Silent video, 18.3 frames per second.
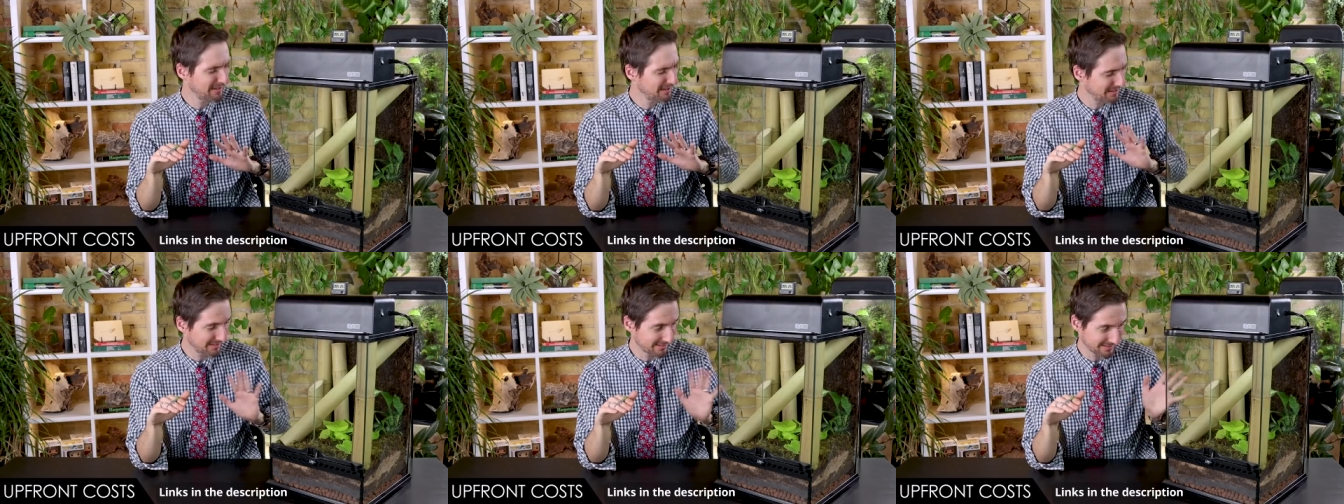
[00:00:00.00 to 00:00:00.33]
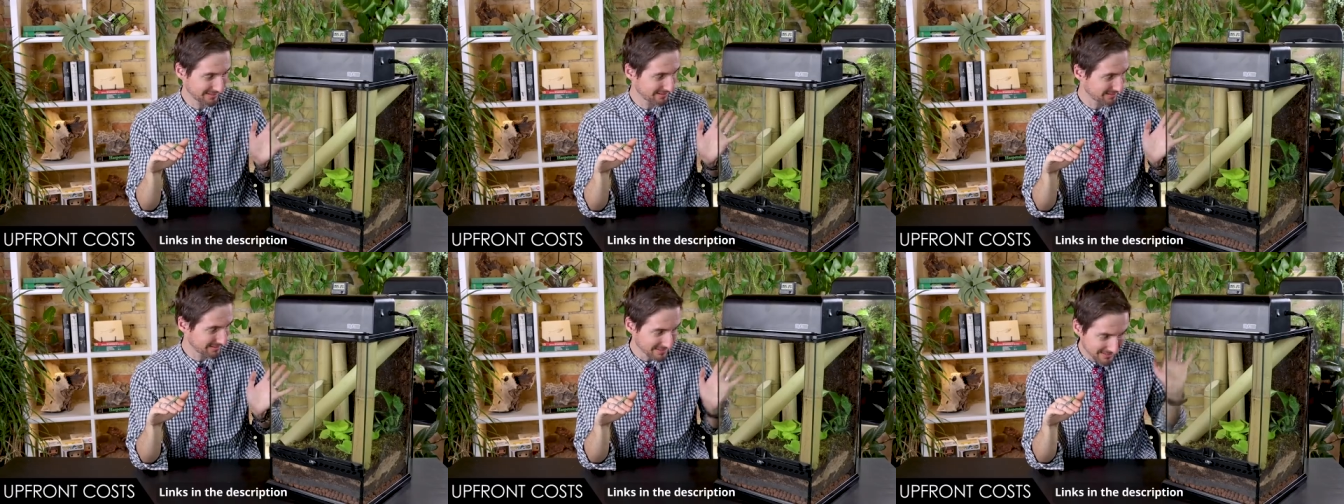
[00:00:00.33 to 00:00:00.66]
And you
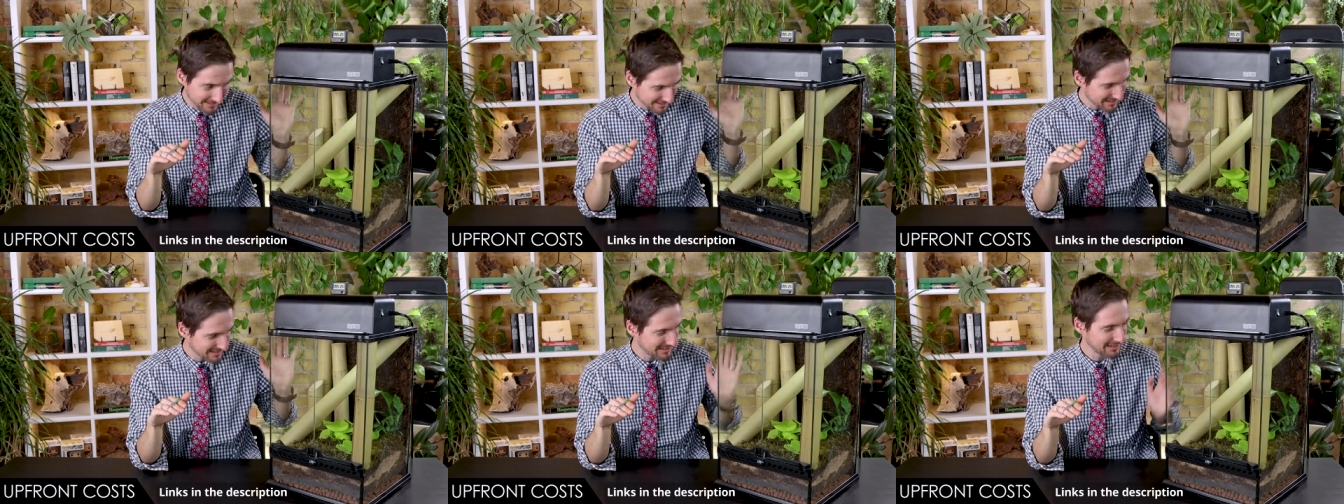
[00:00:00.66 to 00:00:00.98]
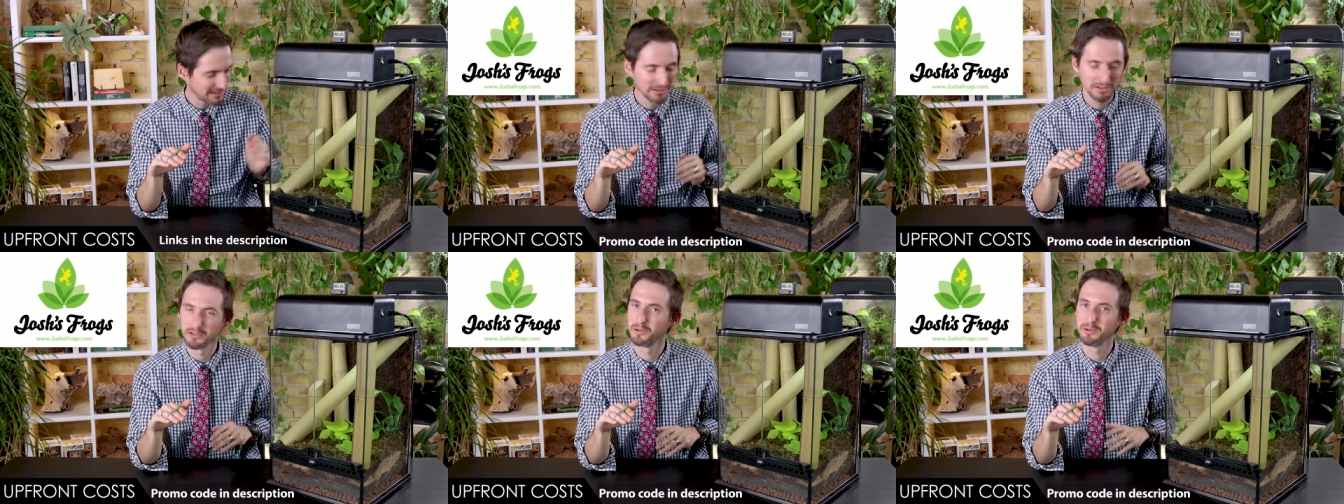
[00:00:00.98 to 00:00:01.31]

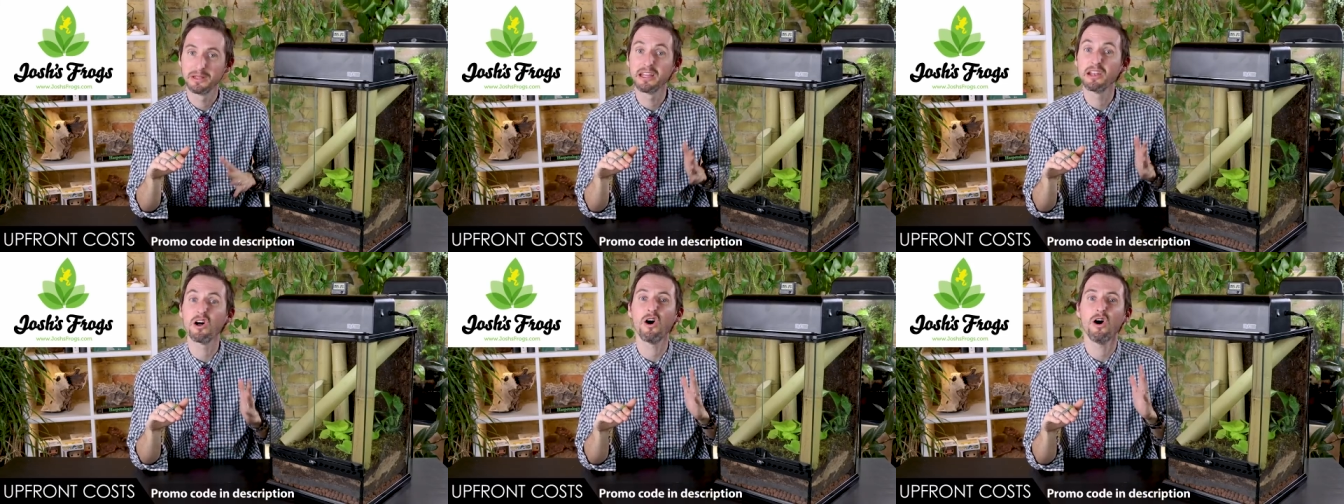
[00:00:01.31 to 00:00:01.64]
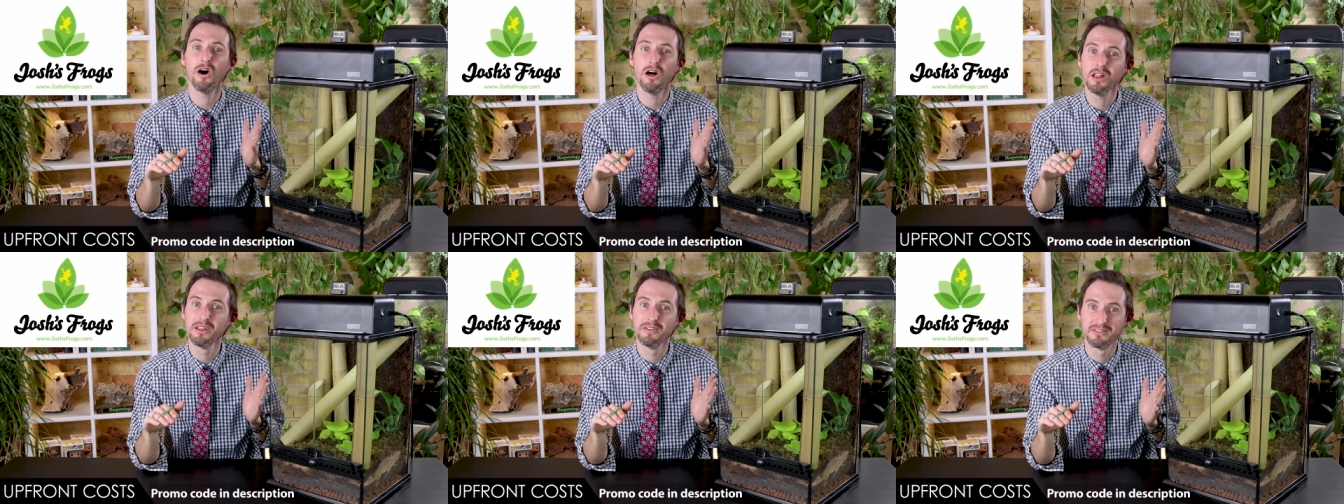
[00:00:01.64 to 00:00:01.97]
can get
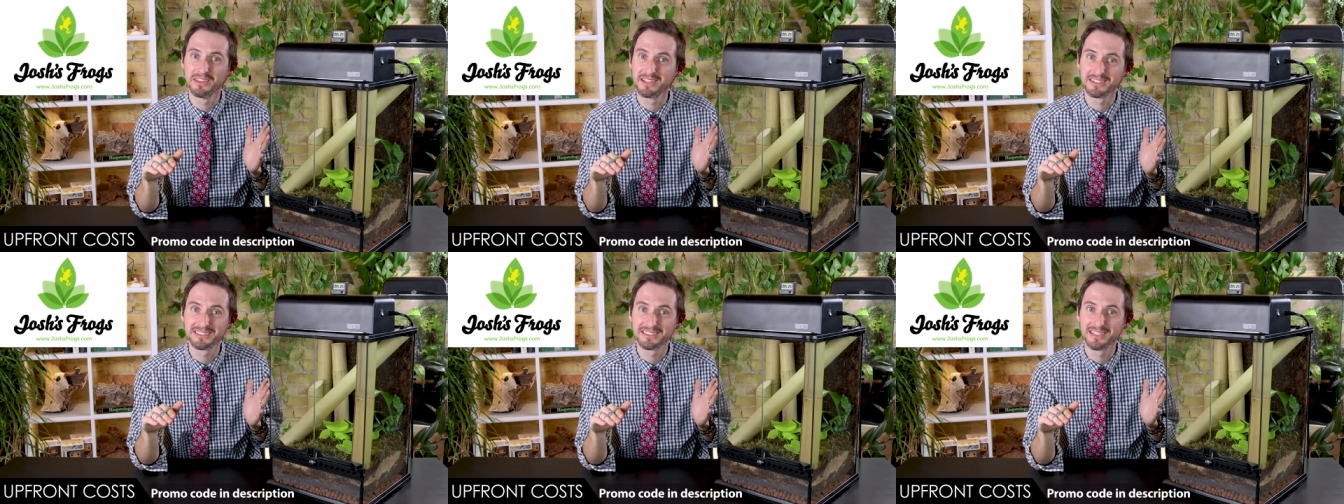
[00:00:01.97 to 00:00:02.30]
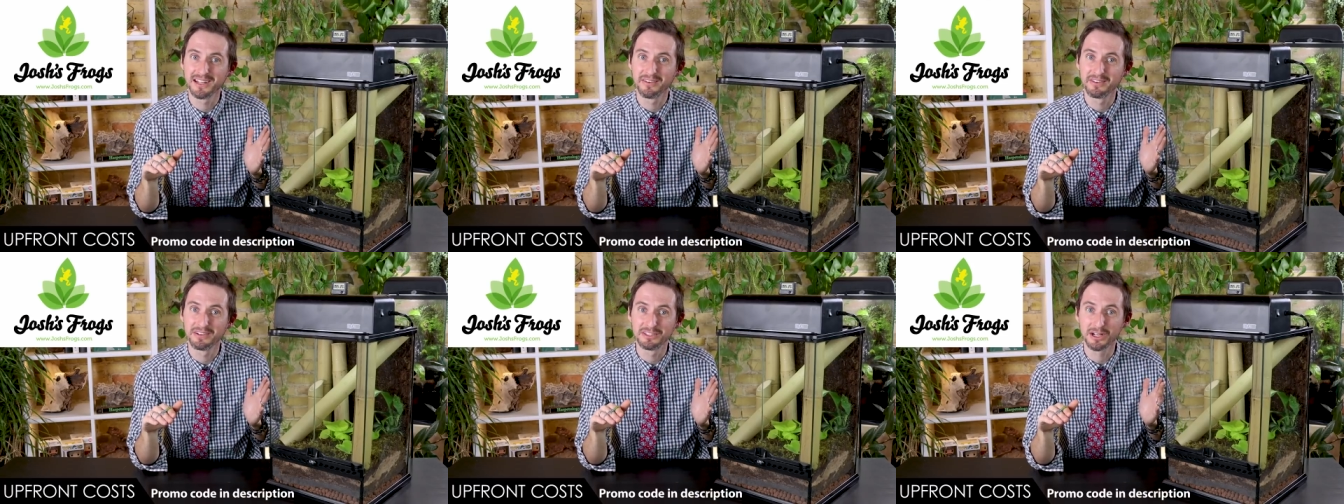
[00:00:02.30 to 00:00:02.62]
all of this
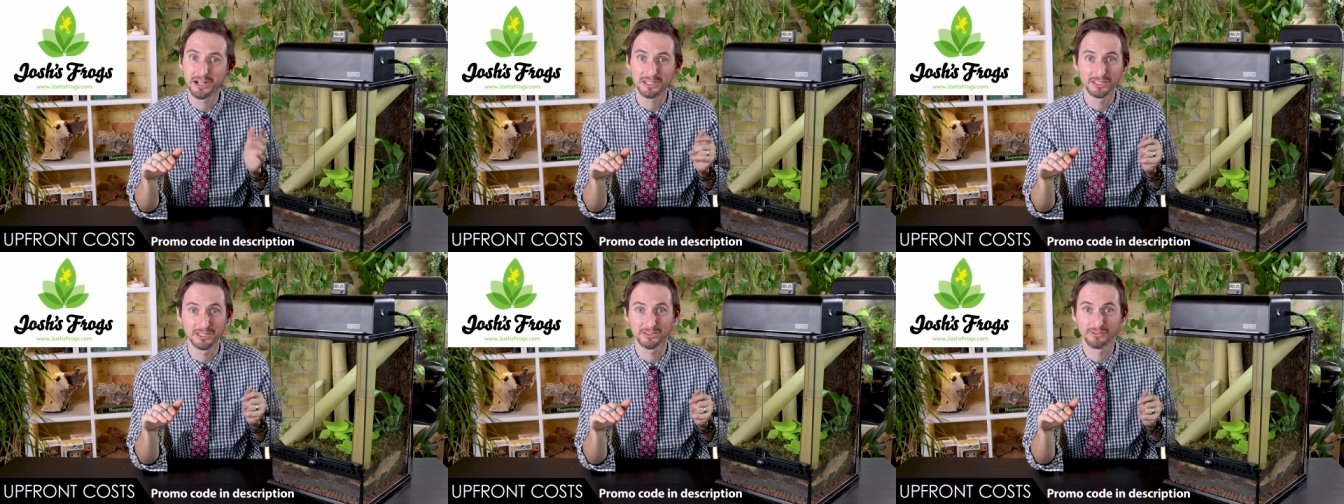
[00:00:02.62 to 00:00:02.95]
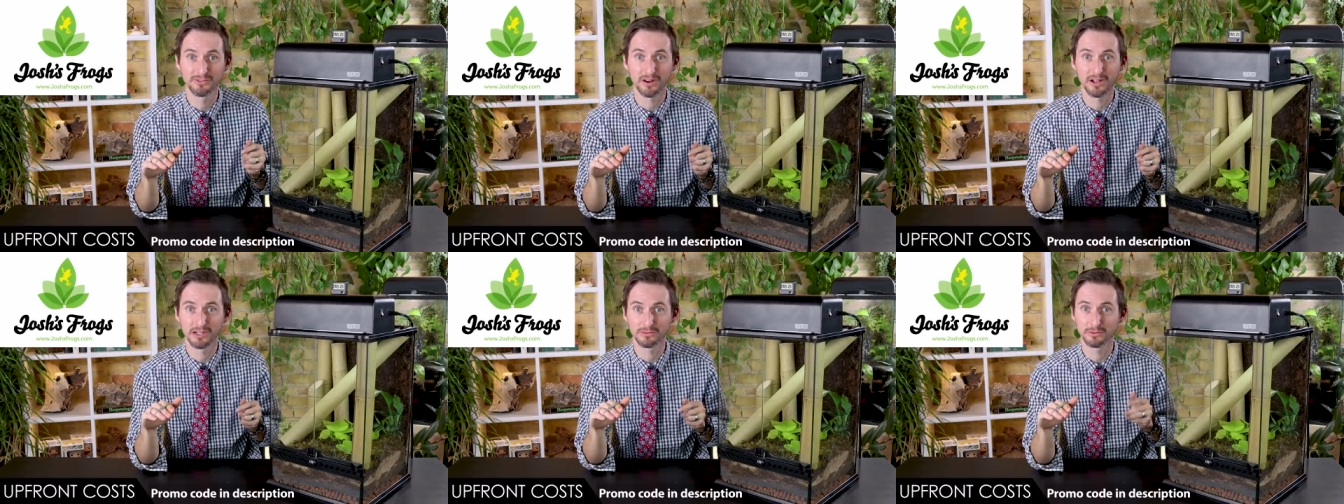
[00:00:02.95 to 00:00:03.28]
stuff at Josh's
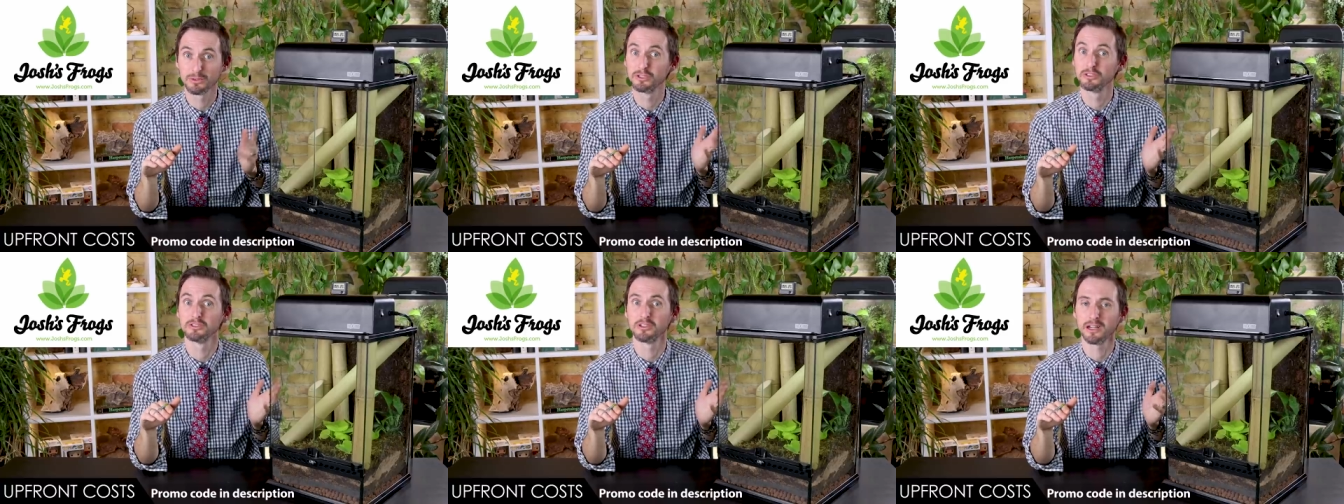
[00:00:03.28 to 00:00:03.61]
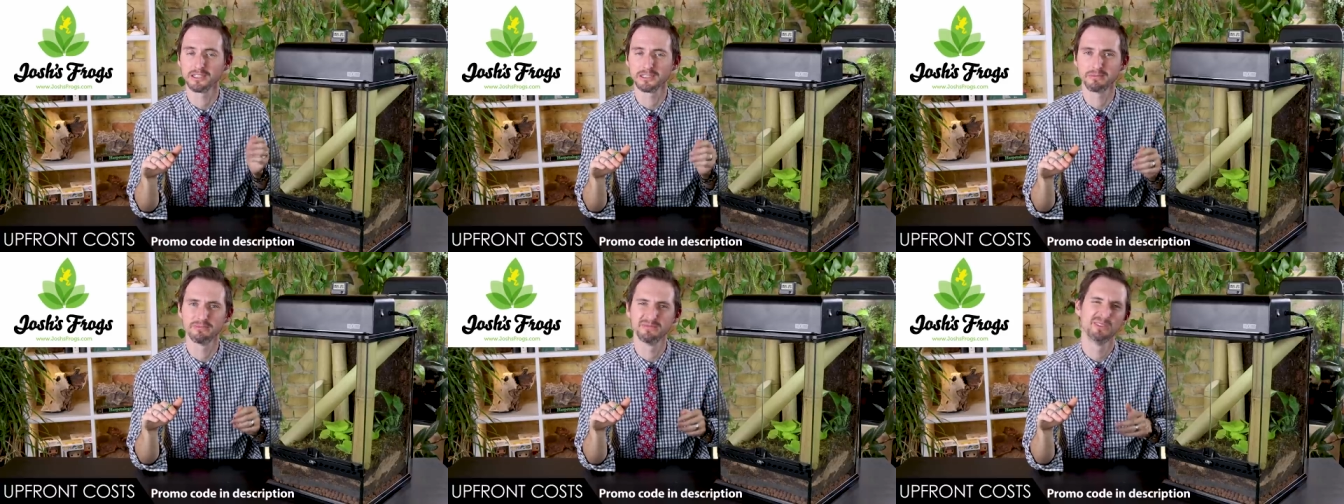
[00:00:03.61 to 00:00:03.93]
Frogs, which is
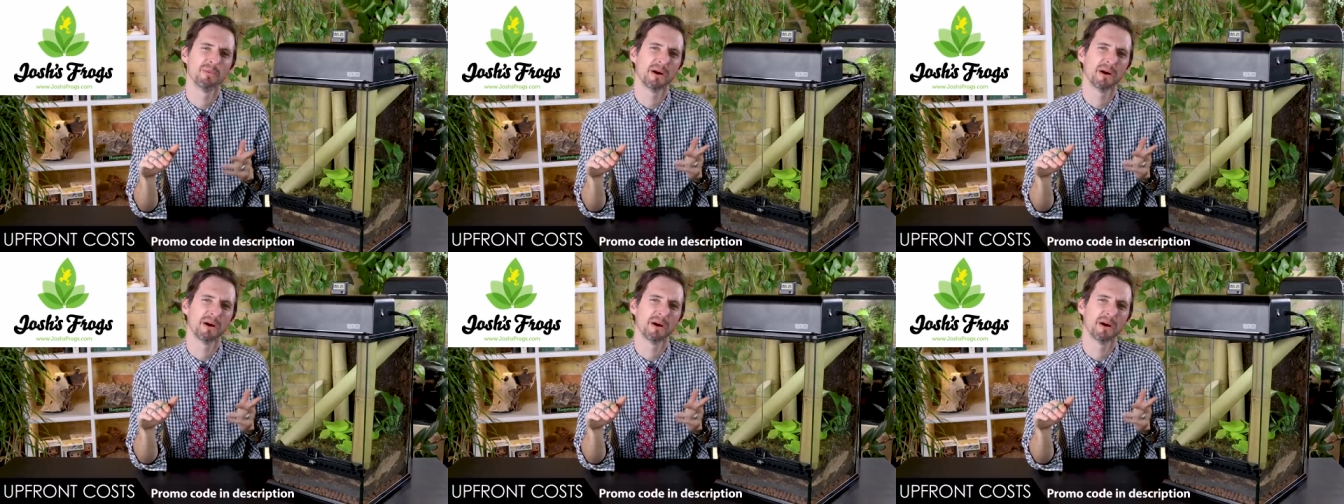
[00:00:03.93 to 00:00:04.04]
awesome.